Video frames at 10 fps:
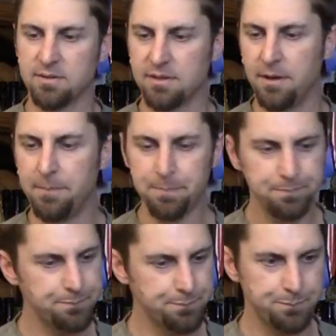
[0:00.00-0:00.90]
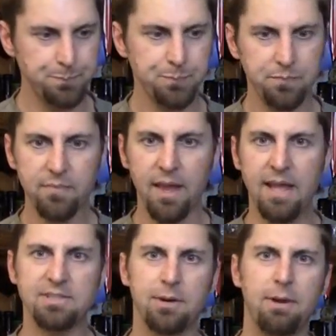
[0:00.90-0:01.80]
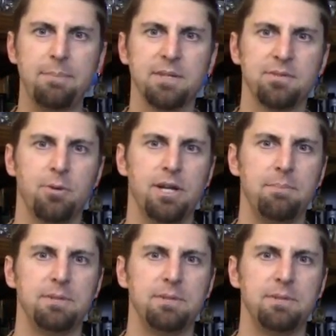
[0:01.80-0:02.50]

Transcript: So that's going to wrap this one up.